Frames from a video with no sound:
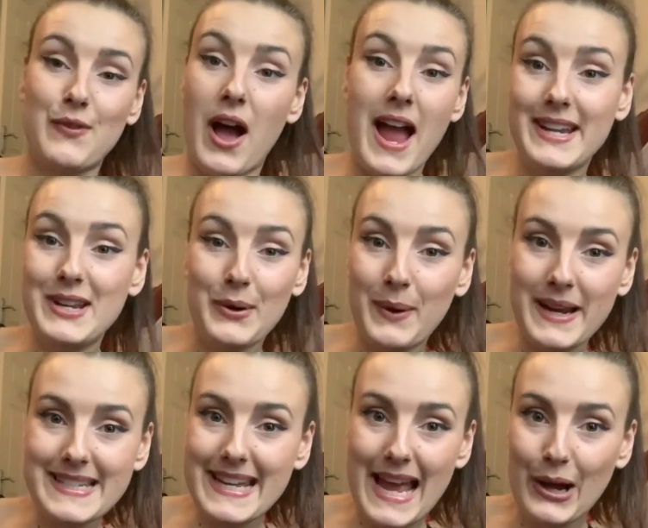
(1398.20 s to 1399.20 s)
find a way
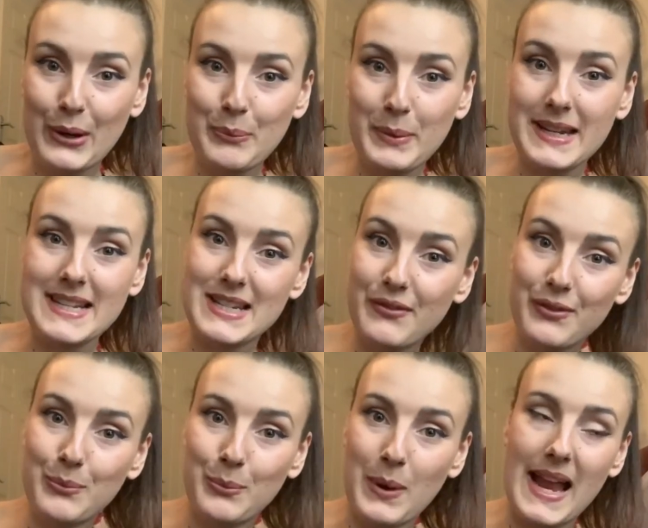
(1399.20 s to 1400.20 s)
to help in a
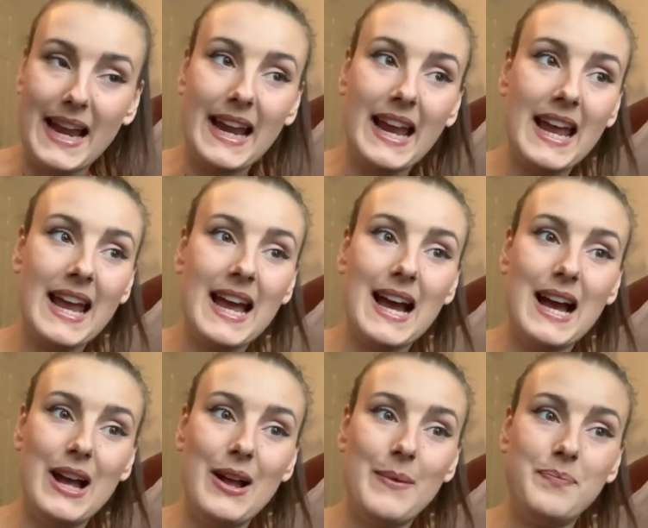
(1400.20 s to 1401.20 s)
different way,
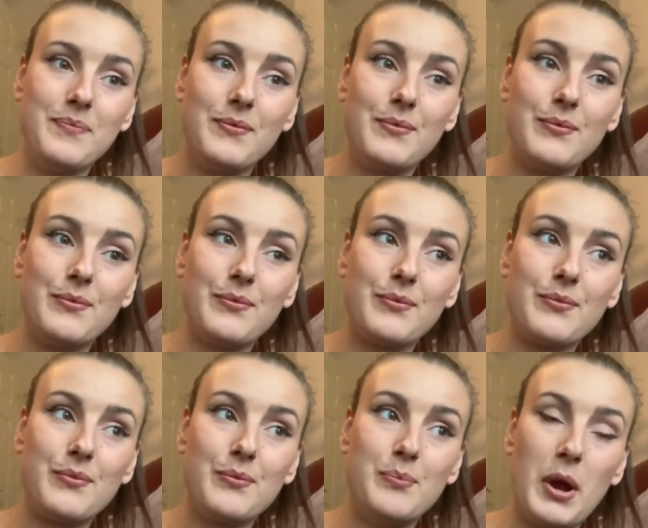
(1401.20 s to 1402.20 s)
um,
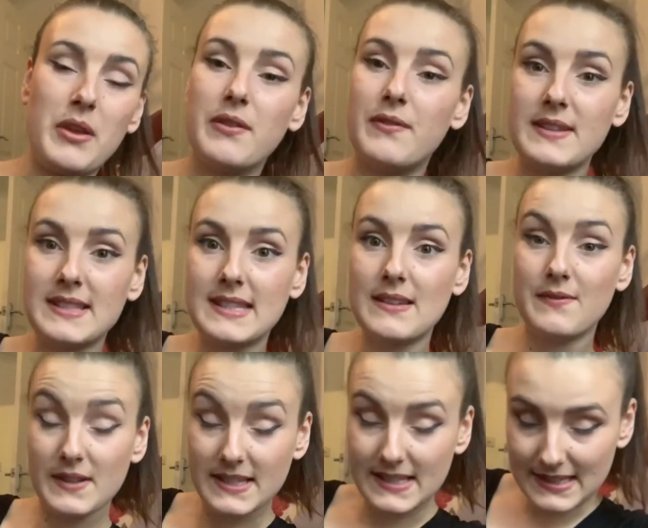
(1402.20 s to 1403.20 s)
both phys-
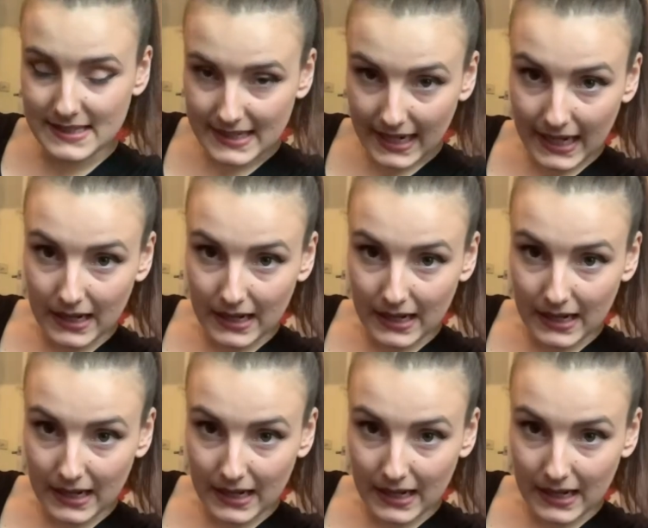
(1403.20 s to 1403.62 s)
phys-